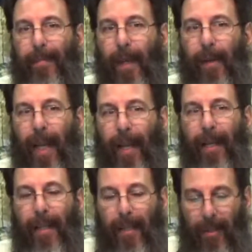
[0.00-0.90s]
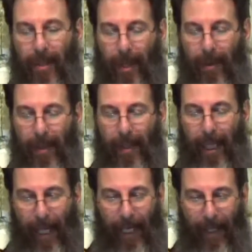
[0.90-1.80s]
Okay? So
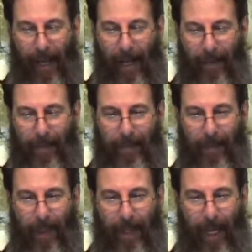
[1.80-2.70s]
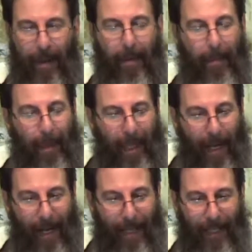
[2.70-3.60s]
in love, okay, be
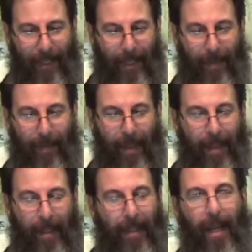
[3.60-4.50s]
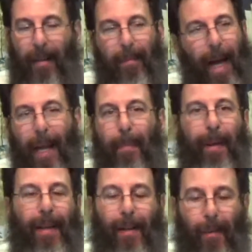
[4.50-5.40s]
honest. Not my
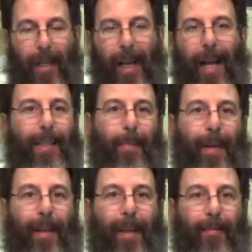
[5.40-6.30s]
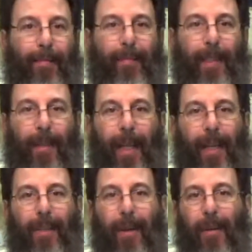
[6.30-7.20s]
opinion, what God's opinion.
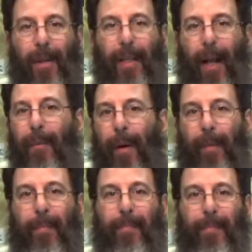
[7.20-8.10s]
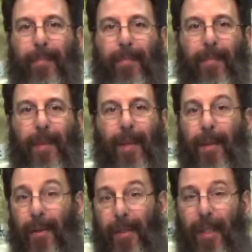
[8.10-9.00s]
Okay? Don't look at that woman.
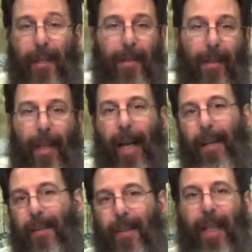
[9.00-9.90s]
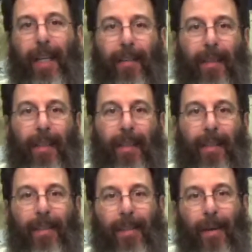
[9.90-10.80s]
Don't steal. Don't lie. Don't cheat.
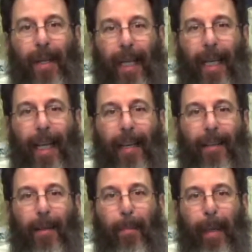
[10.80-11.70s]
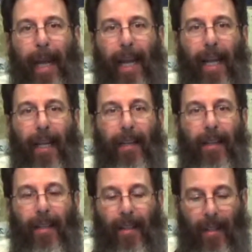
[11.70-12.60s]
Don't eat the pig.
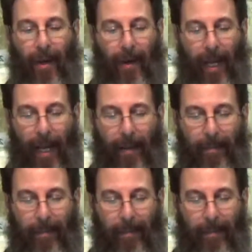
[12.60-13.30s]
Okay?